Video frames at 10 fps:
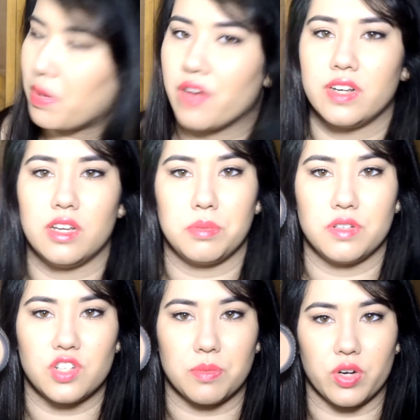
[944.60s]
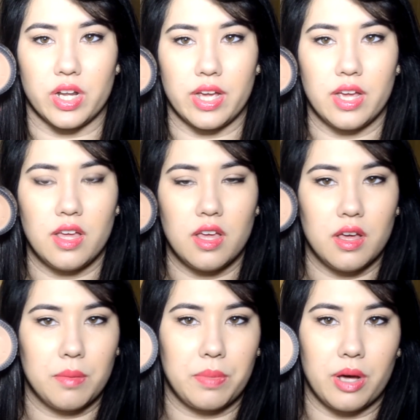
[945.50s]
it might have a little bit of shimmer in it,
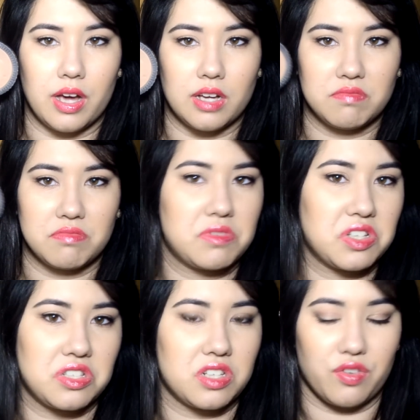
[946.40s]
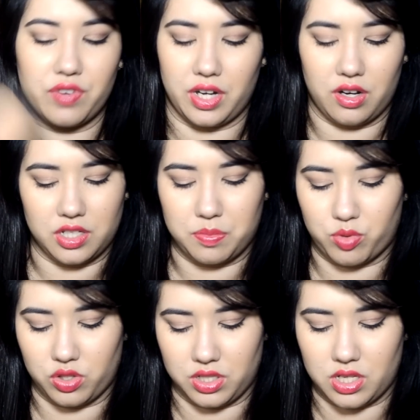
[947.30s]
but just a really nice
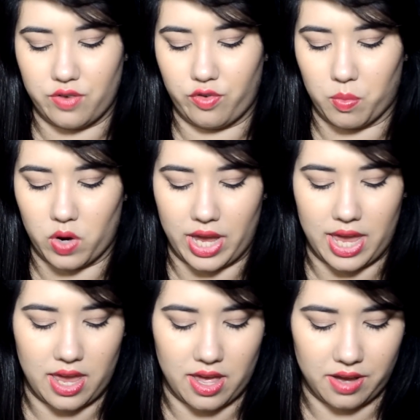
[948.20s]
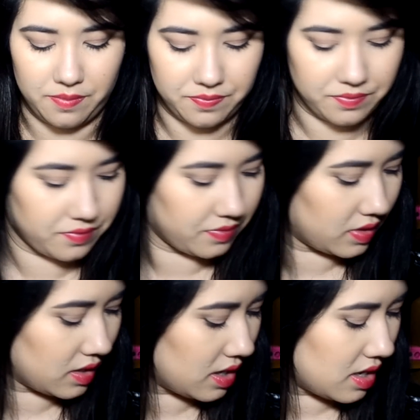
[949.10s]
bronzer from what I hear.
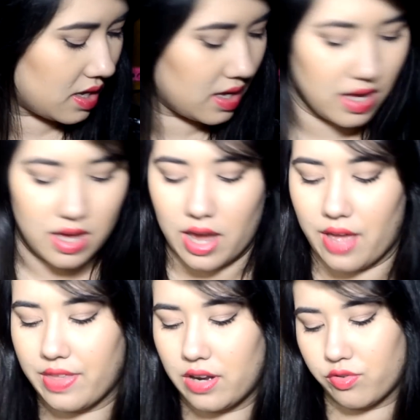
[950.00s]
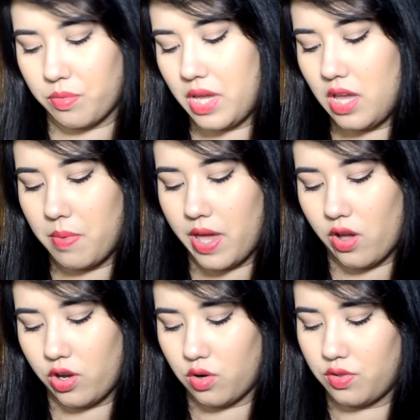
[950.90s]
And then from eBay
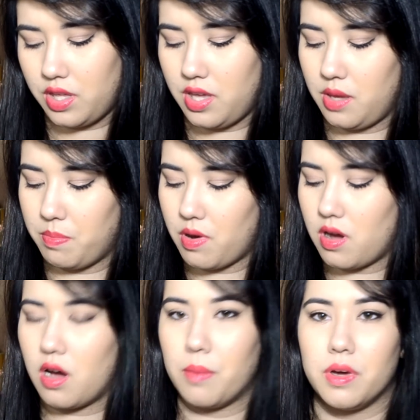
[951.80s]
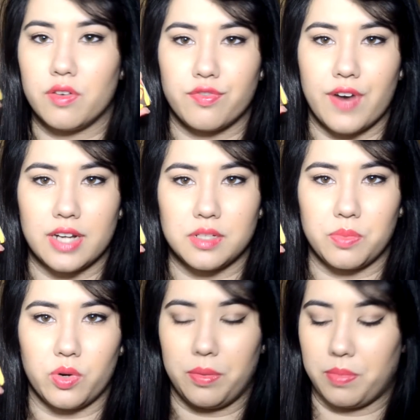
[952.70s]
I got the Balm Frat
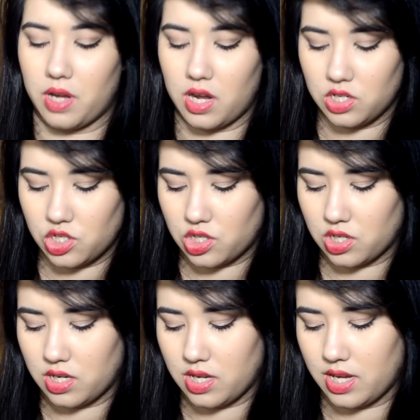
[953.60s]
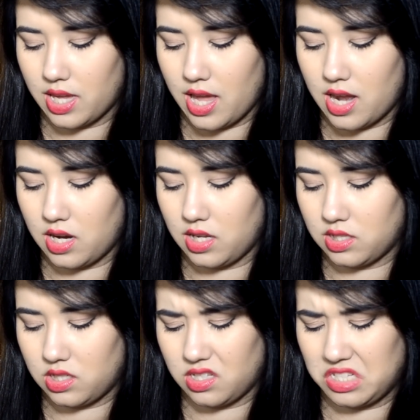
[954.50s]
Boy Blush. Again,
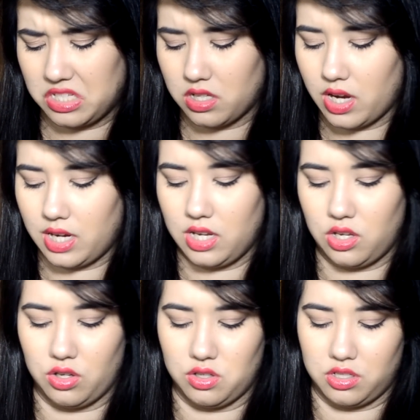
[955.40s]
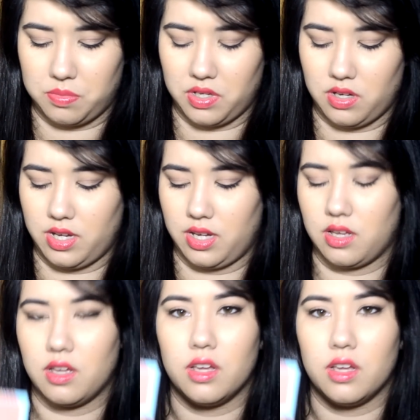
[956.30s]
it's slightly used but like